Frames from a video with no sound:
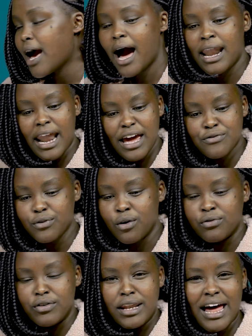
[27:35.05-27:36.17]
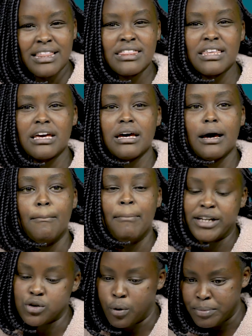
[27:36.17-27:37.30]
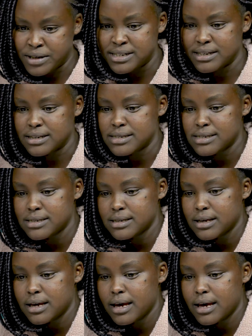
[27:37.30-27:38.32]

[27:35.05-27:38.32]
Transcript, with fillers: A life of nothing but obedience.